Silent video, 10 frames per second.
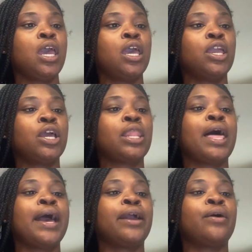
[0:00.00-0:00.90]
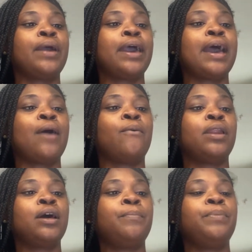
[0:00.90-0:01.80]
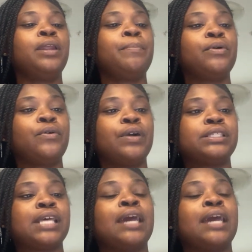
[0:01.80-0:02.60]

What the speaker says: and you're like, okay, I want to put up a course.